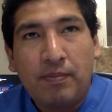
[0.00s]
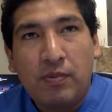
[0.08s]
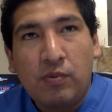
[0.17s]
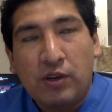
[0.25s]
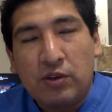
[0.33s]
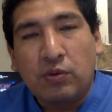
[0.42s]

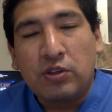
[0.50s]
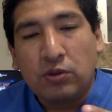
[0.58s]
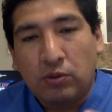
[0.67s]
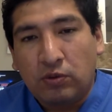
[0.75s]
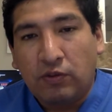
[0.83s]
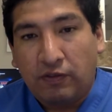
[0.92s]
when
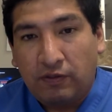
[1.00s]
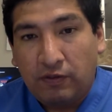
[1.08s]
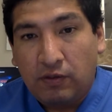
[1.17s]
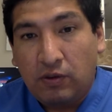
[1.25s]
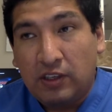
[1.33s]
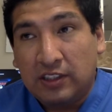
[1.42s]
you
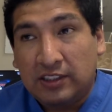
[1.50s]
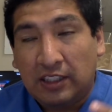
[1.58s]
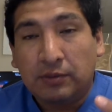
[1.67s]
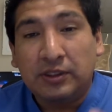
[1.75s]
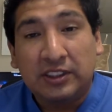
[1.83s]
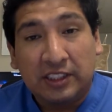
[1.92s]

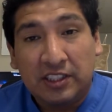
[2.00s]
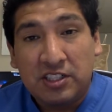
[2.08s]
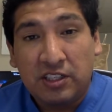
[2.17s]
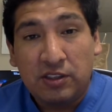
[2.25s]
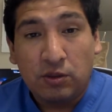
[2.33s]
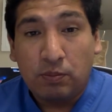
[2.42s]
start
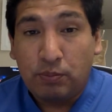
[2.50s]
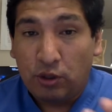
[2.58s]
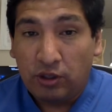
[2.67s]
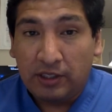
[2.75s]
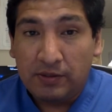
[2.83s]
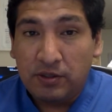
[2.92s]
researching your
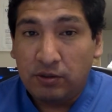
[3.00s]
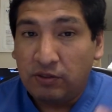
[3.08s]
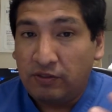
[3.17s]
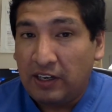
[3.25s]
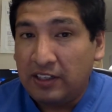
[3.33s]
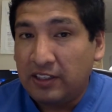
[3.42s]
programs, you will
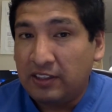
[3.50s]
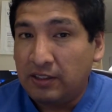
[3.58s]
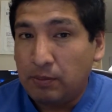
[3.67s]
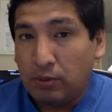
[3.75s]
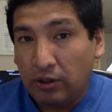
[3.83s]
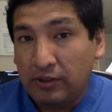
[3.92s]
find that the
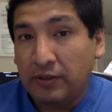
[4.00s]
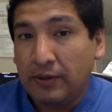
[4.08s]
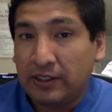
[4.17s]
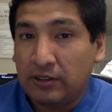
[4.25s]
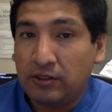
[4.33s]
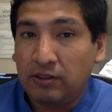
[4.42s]
program
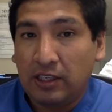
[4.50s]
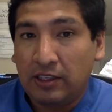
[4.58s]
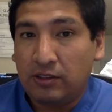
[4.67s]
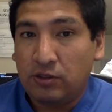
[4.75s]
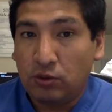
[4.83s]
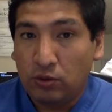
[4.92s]
director
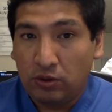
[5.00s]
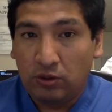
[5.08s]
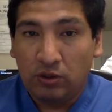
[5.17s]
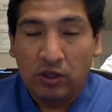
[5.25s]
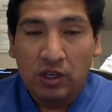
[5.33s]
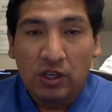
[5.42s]
at your